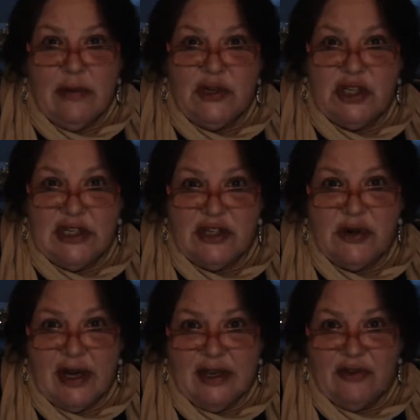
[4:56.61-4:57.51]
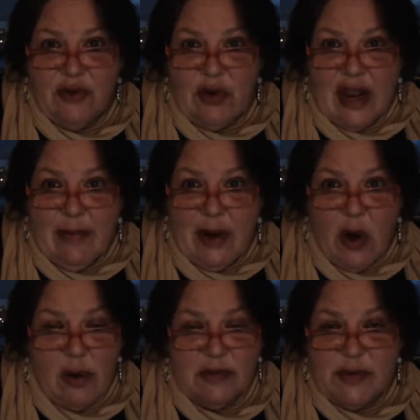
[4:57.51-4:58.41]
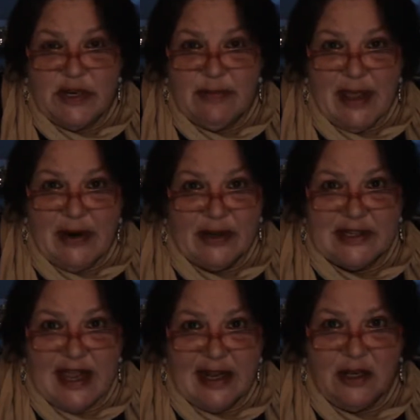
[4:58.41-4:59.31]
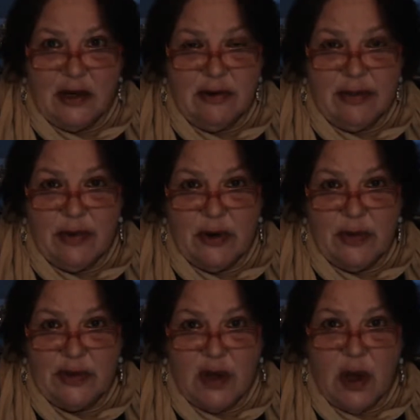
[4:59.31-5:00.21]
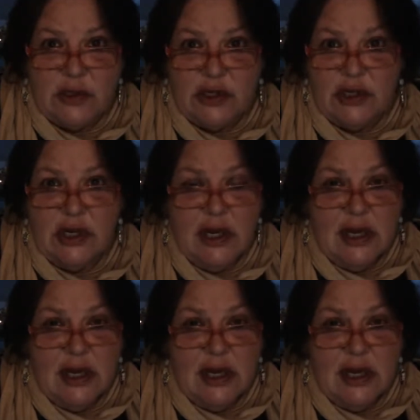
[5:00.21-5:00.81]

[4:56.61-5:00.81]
She did try to scoot out of my arms, but it didn't matter because I had a good grip on her with the halter.